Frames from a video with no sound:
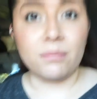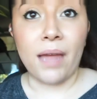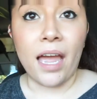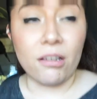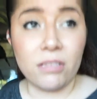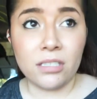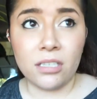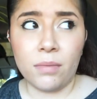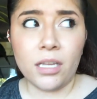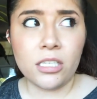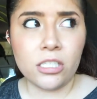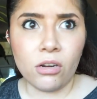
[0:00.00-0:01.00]
my house is going to
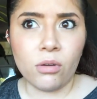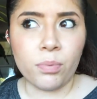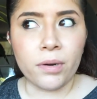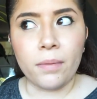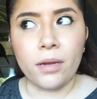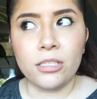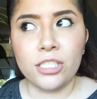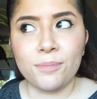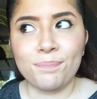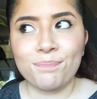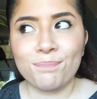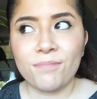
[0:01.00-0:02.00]
be a jungle pretty much.
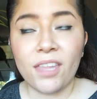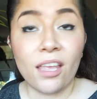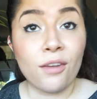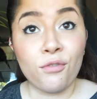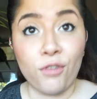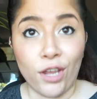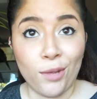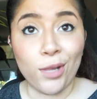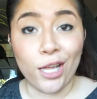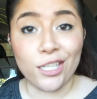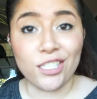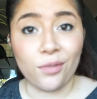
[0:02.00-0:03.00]
Fake
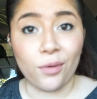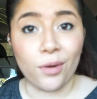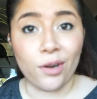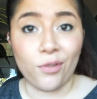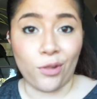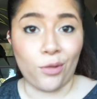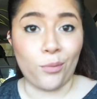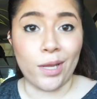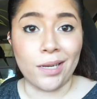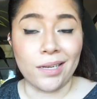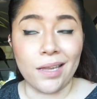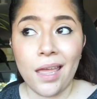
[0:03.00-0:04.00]
plants everywhere for the
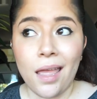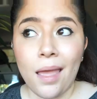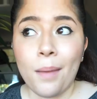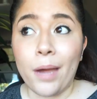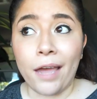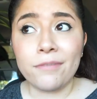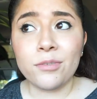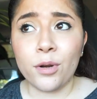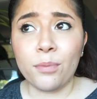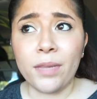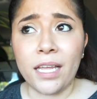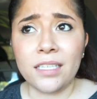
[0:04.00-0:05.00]
win. But I have some real
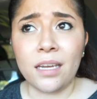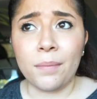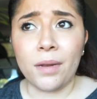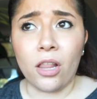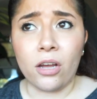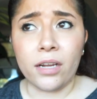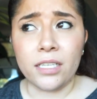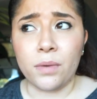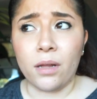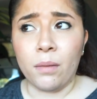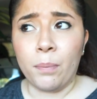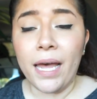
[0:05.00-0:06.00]
plants coming along as
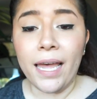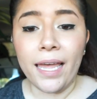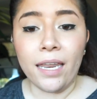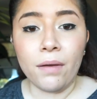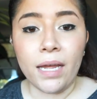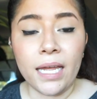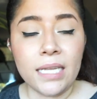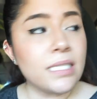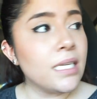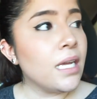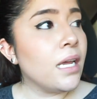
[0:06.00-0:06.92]
well. But anyways,